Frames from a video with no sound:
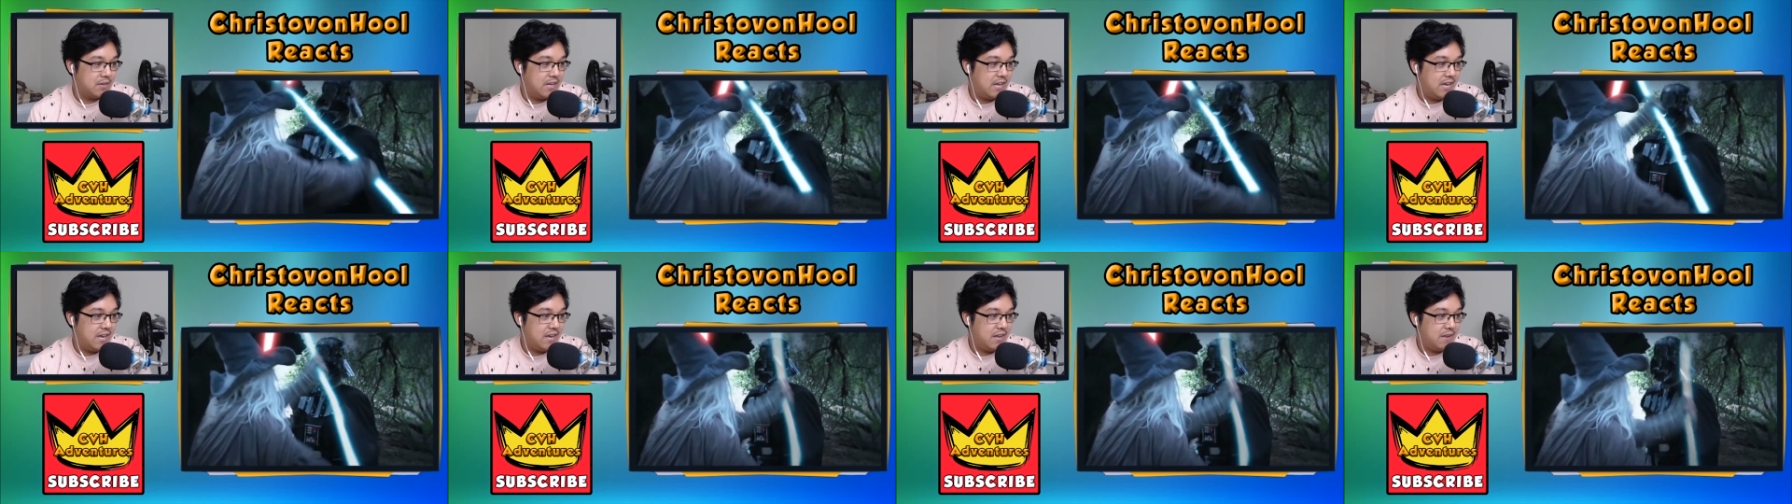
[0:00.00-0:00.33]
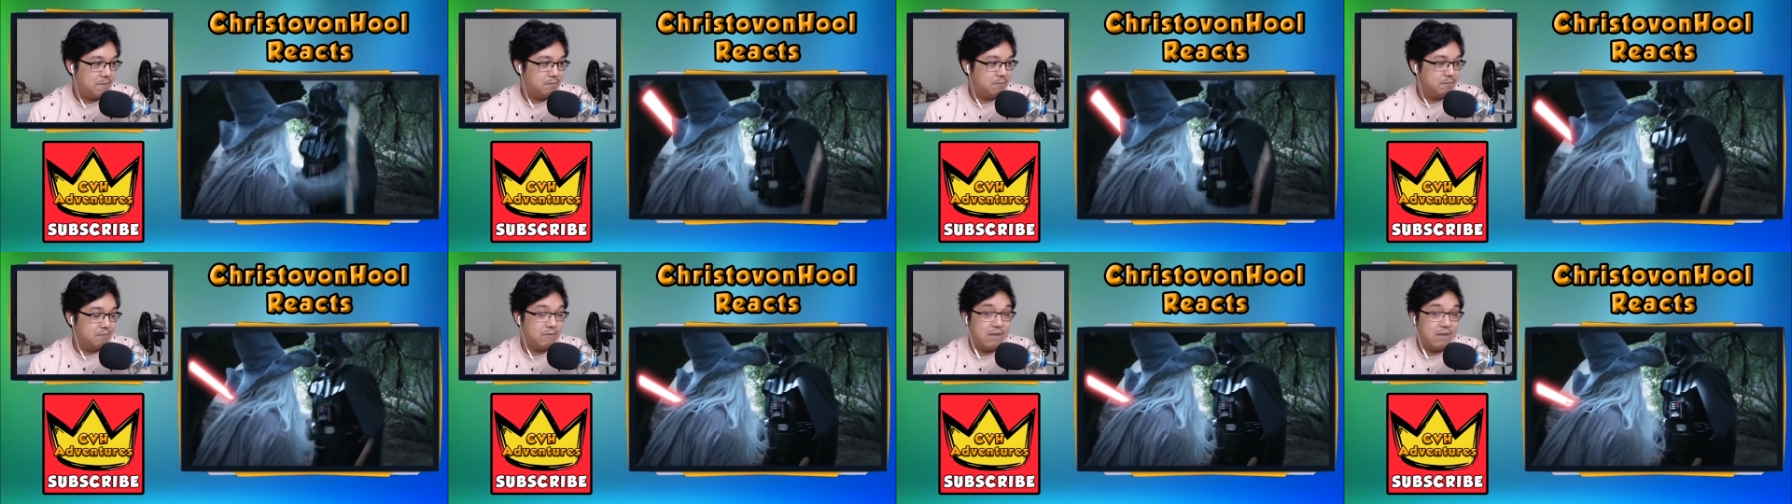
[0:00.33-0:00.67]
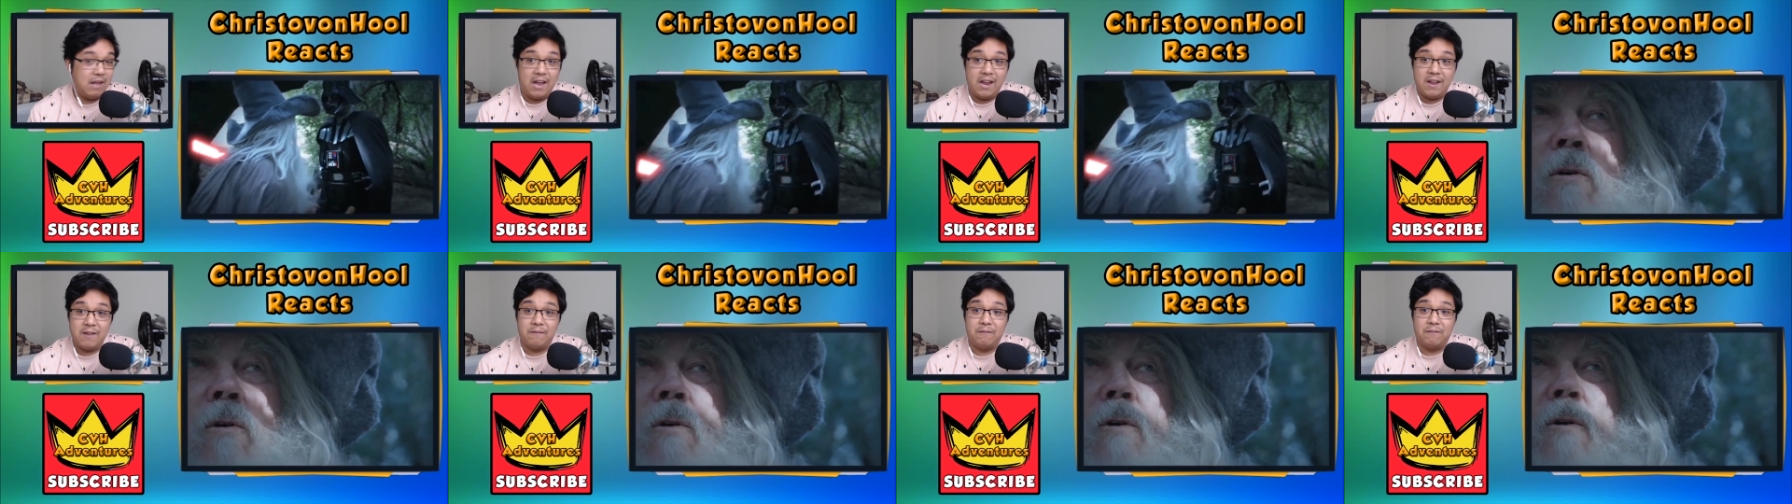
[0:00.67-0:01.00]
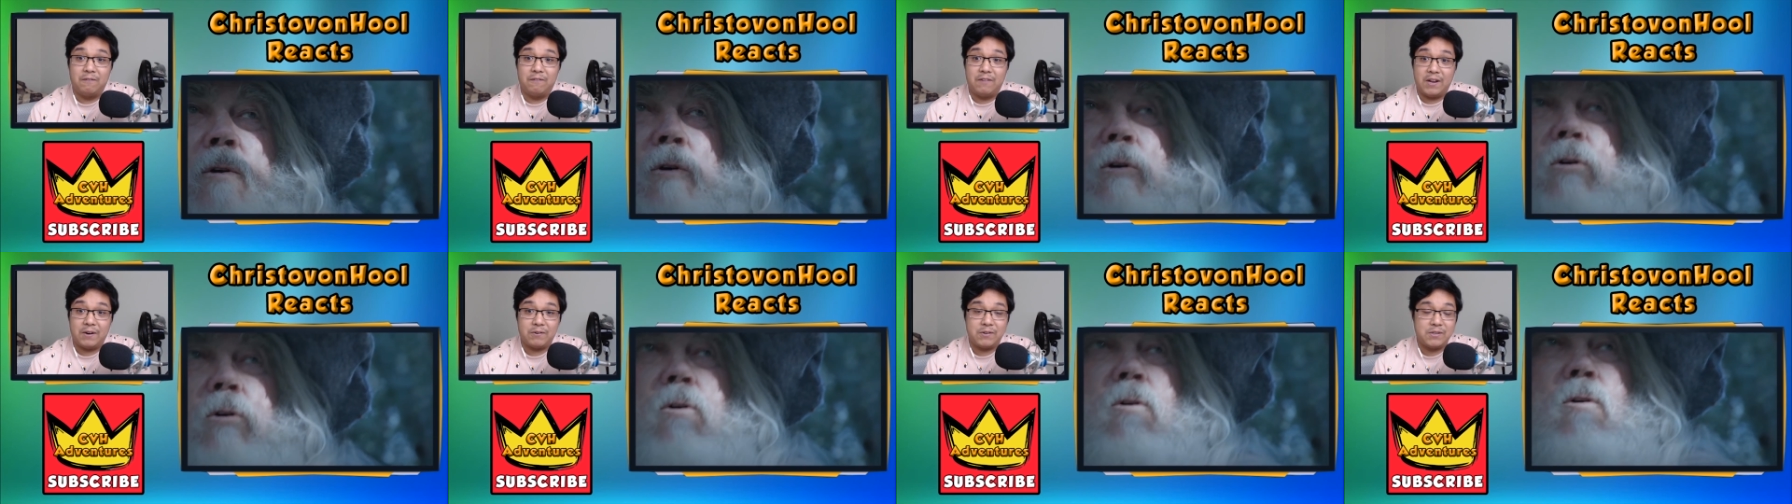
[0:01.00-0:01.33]
I am I am
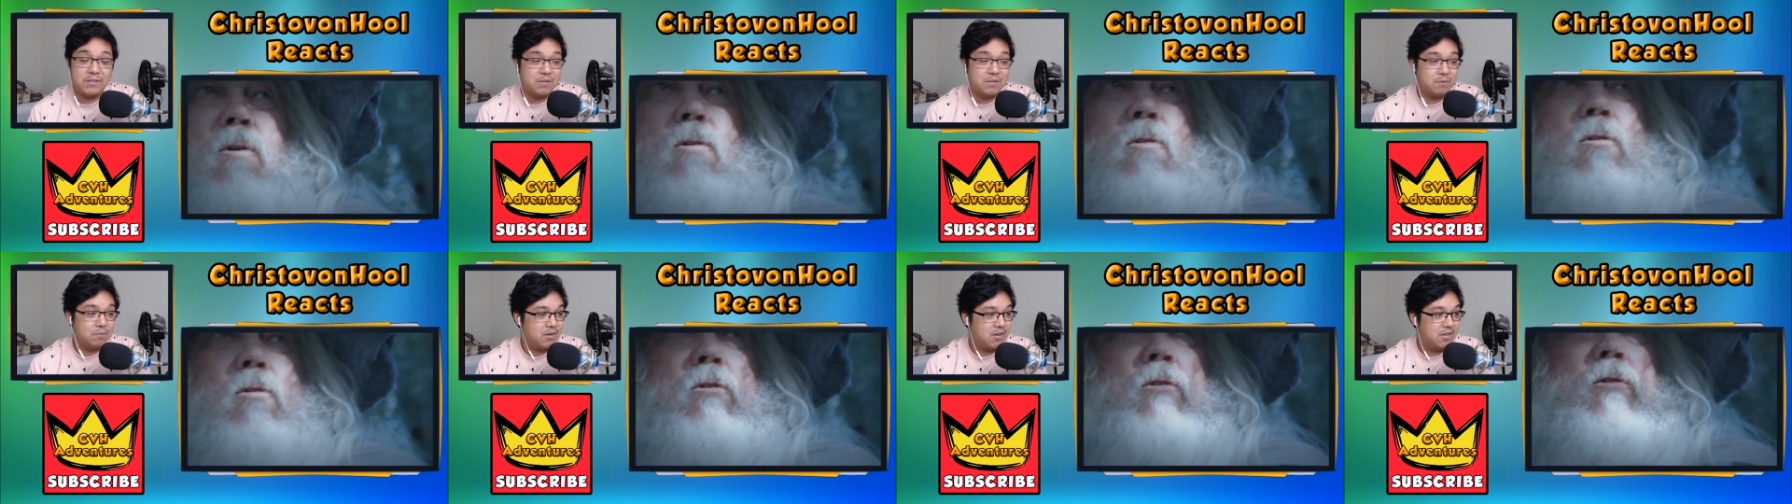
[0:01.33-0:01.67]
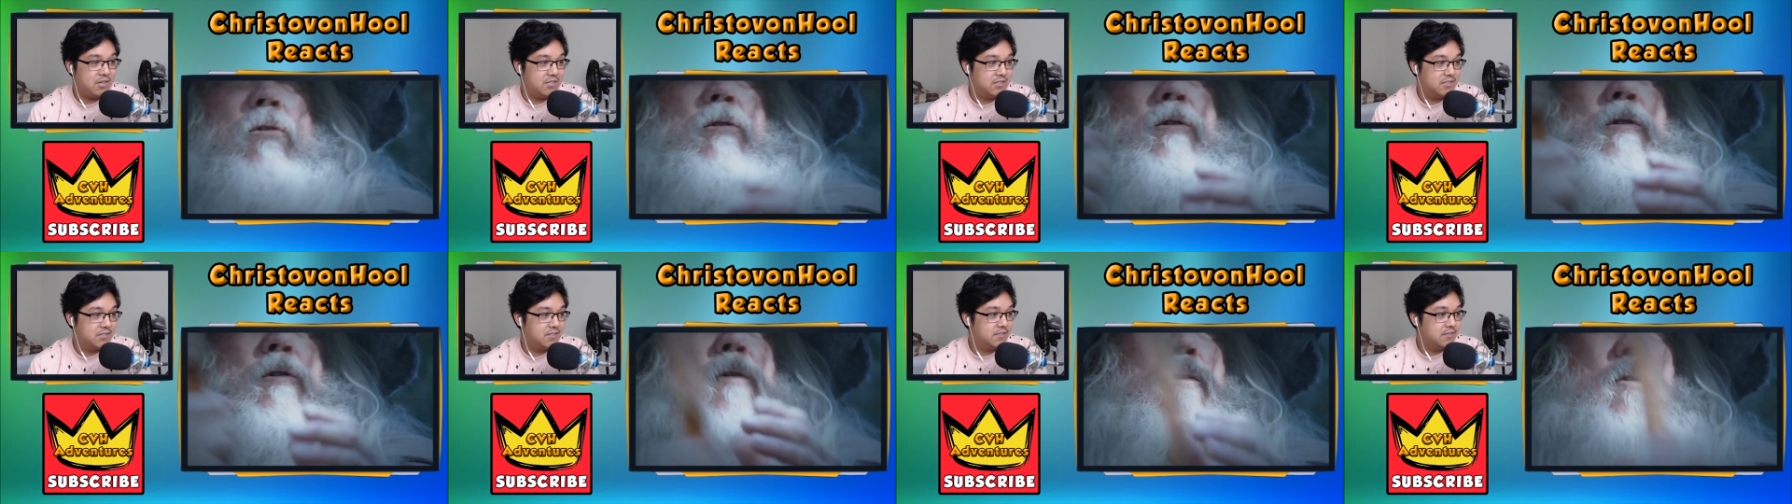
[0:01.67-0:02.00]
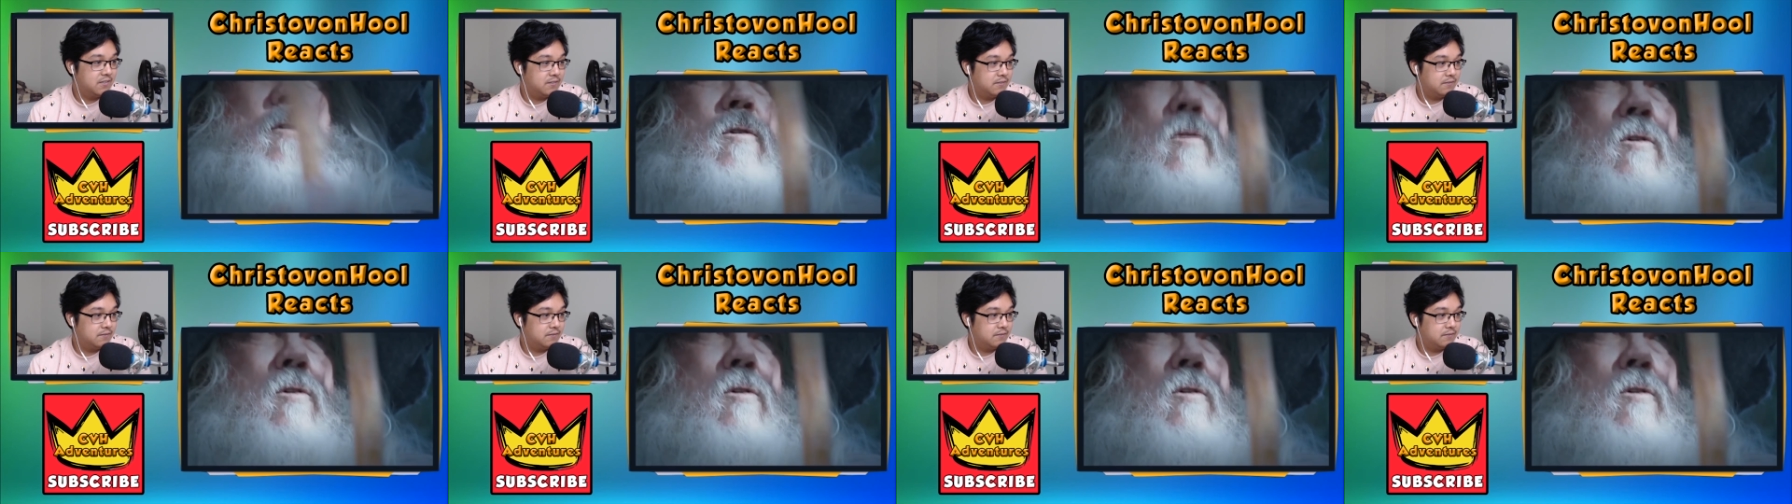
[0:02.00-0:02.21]
very surprised.